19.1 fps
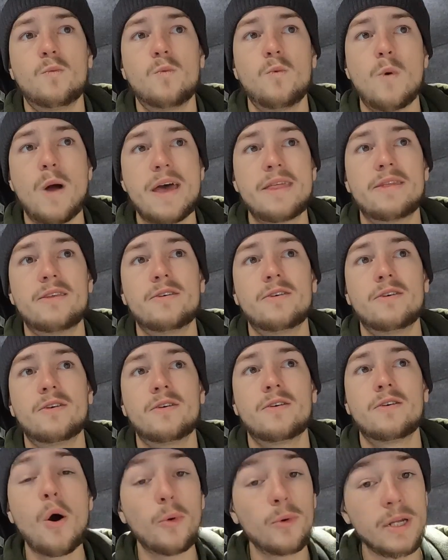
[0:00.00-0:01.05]
whether
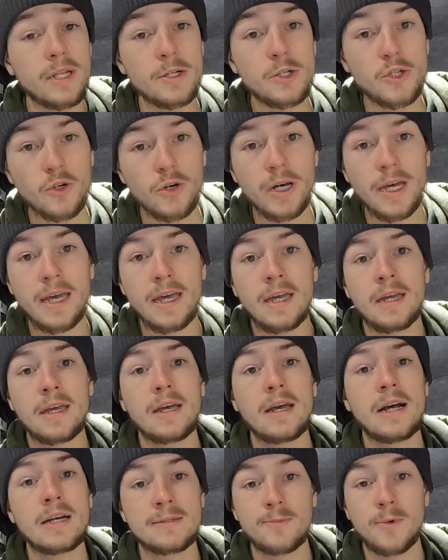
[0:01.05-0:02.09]
I would enjoy it
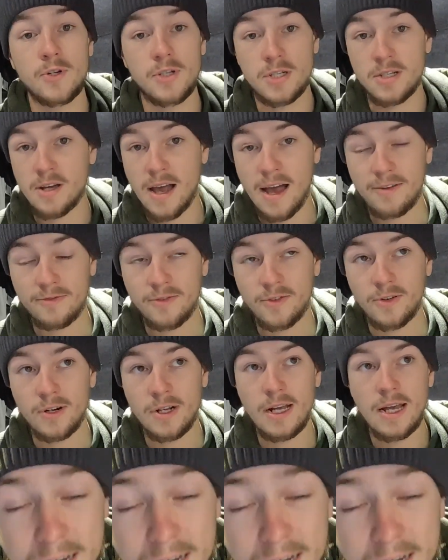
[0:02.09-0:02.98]
as much as I have done.